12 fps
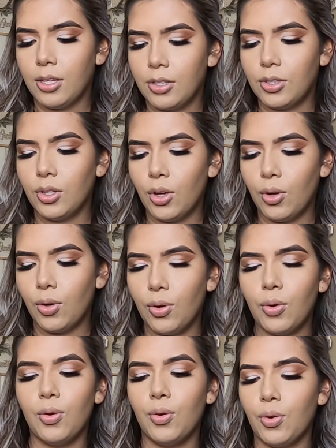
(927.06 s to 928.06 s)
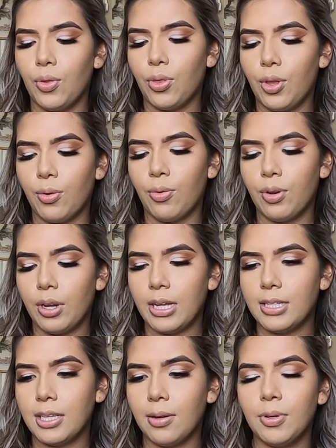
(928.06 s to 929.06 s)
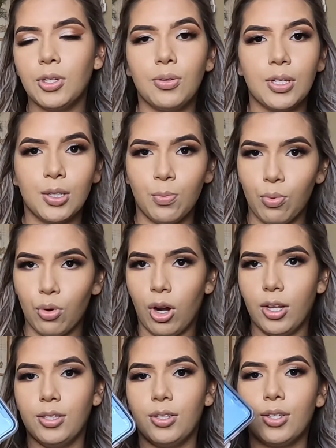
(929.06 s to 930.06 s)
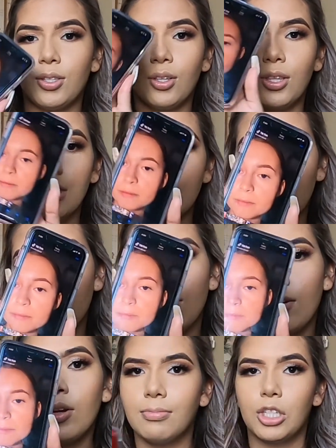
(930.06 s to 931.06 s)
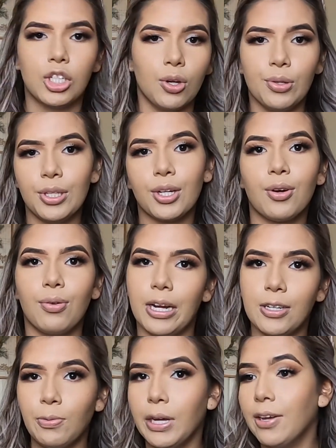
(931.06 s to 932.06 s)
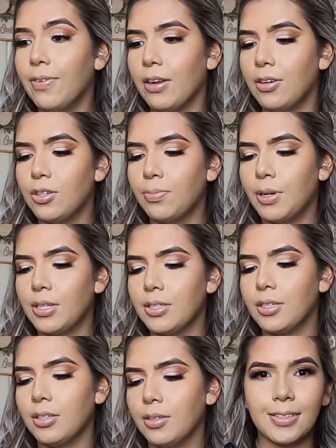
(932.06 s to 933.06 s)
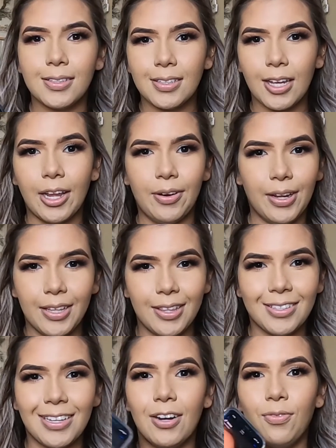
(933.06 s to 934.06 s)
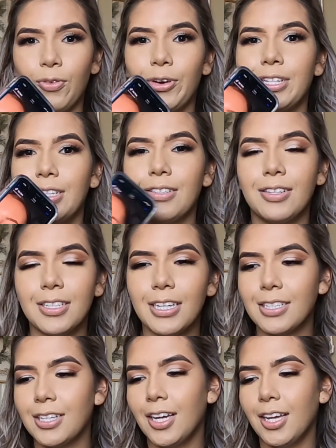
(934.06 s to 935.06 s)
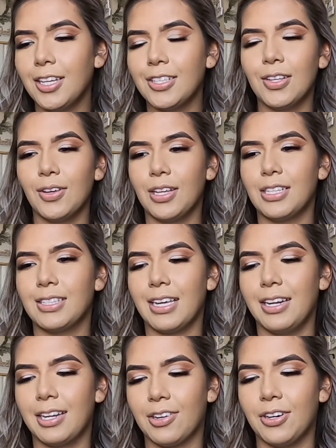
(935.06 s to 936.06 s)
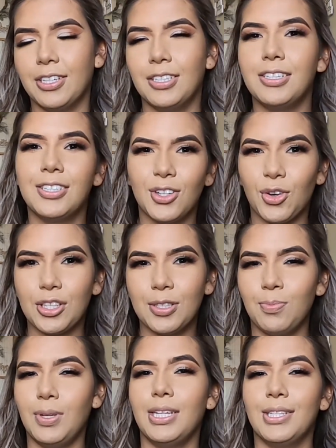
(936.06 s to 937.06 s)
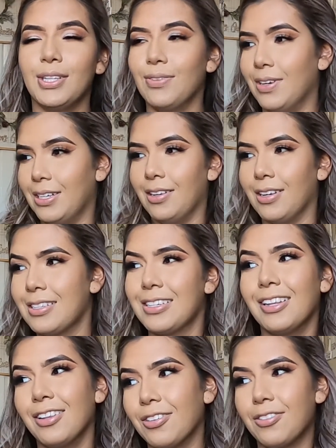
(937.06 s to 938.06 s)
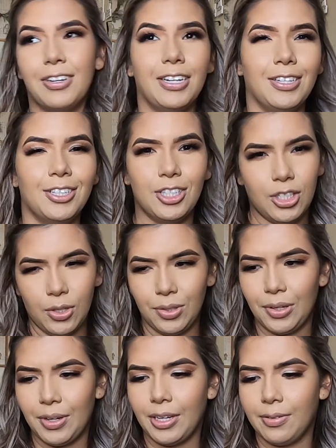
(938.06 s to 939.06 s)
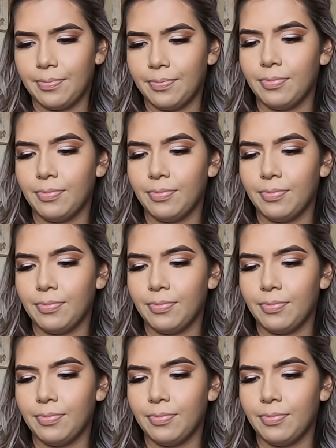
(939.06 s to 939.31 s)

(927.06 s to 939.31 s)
So the next thing I'm gonna do is bronzer. So this girl shows the correct way of how to do bronzer. I don't like this kind of voices on TikTok, so it's kind of cringing towards me. So if I look a little cringe, so sorry.